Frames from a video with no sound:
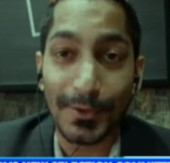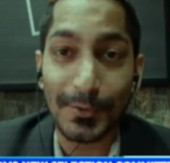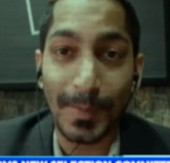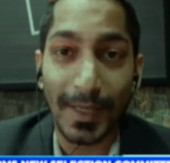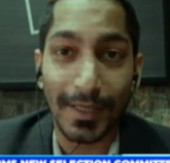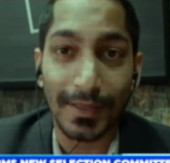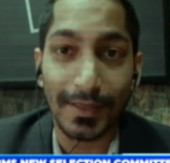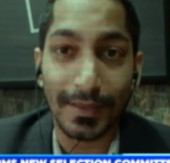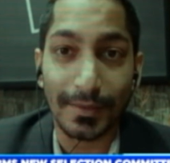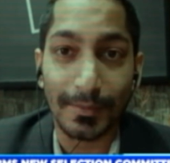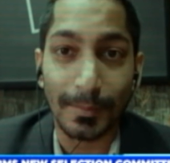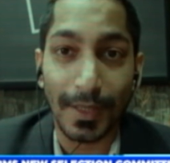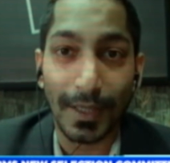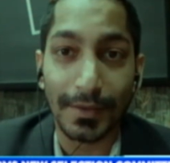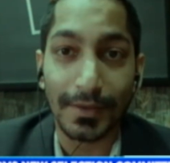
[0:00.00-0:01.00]
barrier.
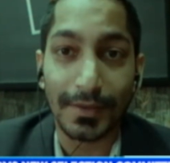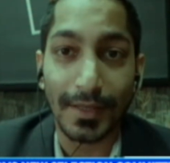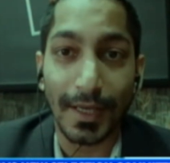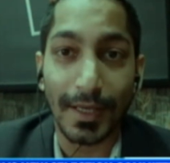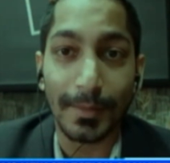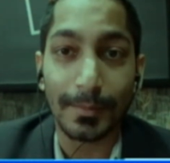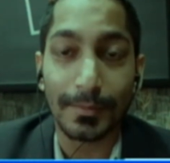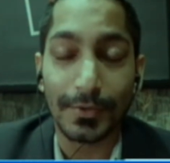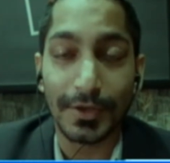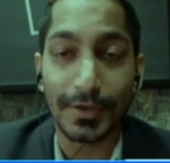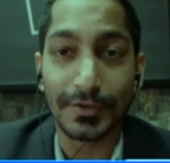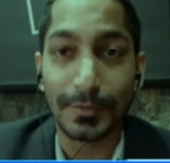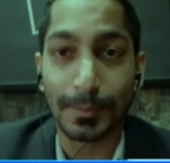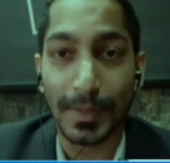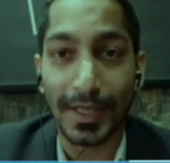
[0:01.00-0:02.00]
By the time
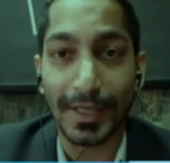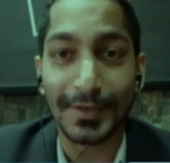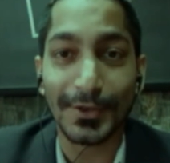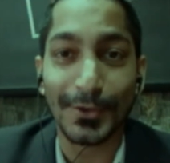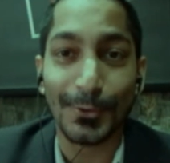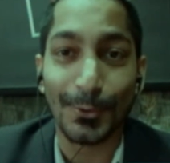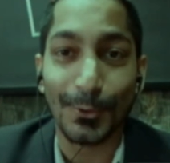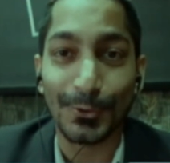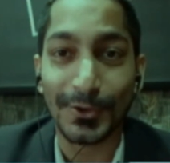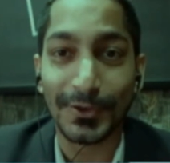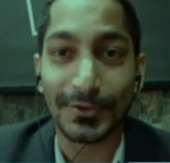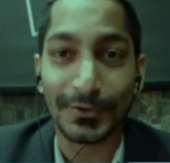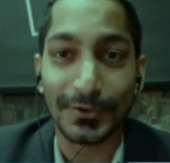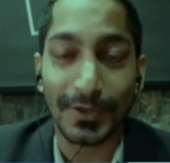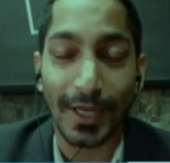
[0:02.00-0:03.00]
these players and
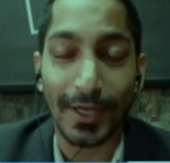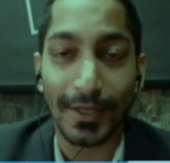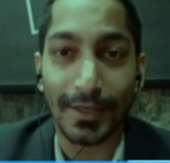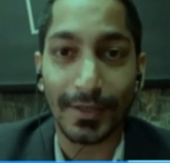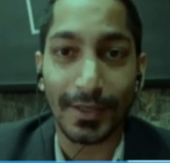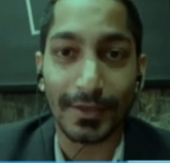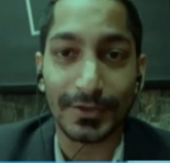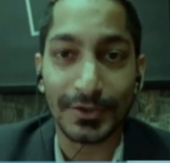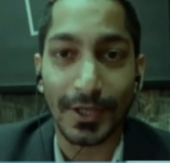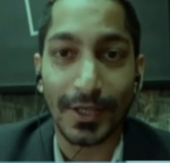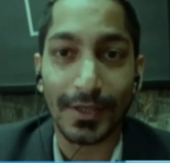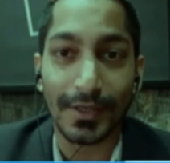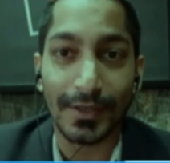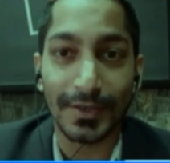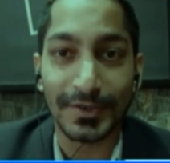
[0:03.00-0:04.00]
coaches start
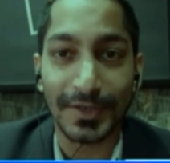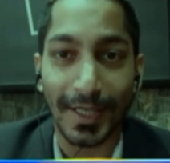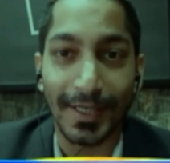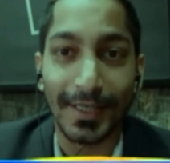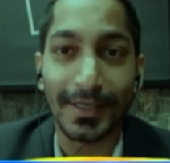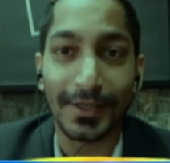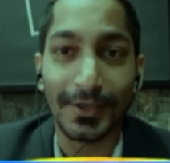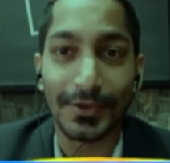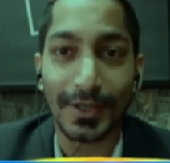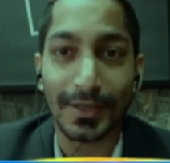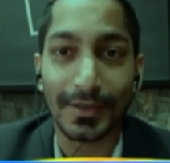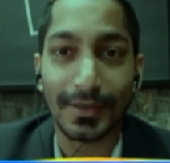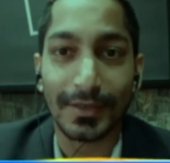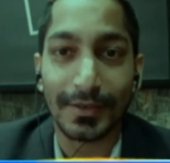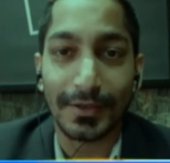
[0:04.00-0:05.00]
understanding each
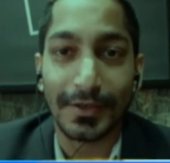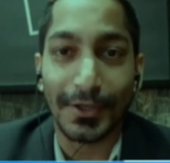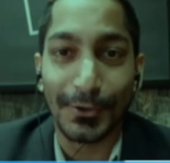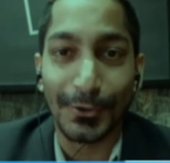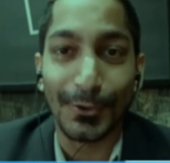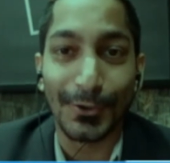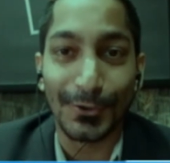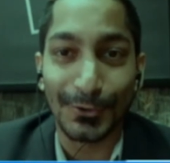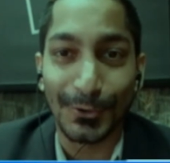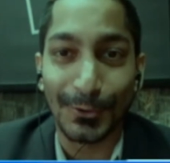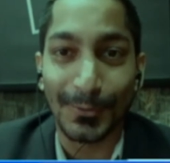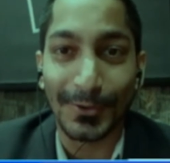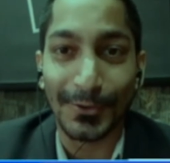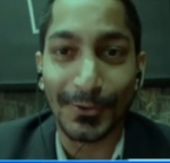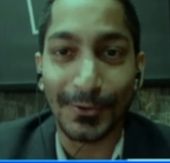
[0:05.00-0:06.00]
other, the tenure is
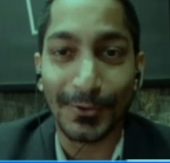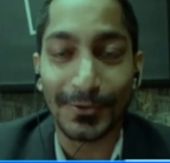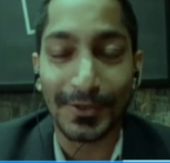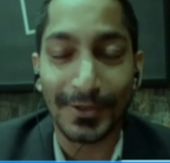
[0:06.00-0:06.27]
over.